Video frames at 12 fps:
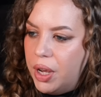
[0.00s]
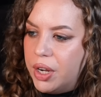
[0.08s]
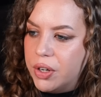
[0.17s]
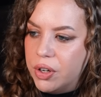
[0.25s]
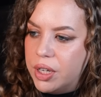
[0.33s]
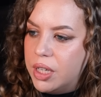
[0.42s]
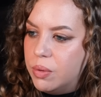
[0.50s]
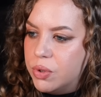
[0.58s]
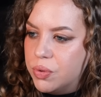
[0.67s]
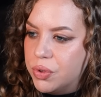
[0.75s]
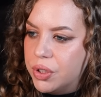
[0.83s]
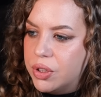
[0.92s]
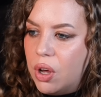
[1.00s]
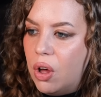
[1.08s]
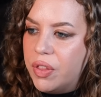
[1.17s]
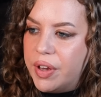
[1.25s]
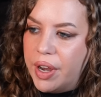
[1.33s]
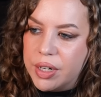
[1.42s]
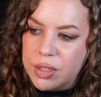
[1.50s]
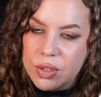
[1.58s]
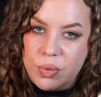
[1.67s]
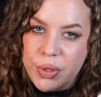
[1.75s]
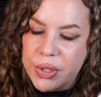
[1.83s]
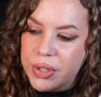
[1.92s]
I agree. He was really, all the
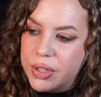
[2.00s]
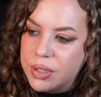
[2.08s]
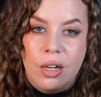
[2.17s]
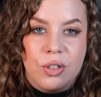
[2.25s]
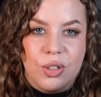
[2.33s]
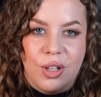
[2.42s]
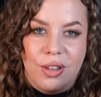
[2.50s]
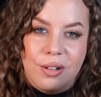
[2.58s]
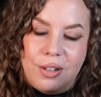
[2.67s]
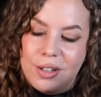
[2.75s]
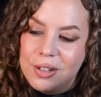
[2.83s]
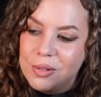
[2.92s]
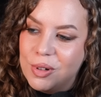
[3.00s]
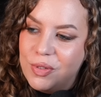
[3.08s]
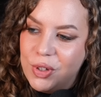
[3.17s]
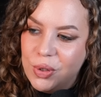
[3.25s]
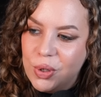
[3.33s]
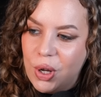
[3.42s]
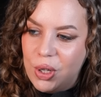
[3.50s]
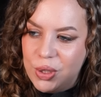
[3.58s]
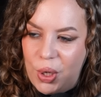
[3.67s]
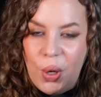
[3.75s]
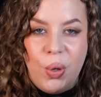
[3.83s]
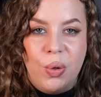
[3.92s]
actors were good. Here's another good review called,
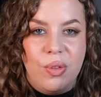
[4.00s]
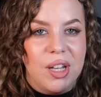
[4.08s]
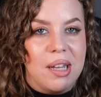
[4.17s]
Oh, the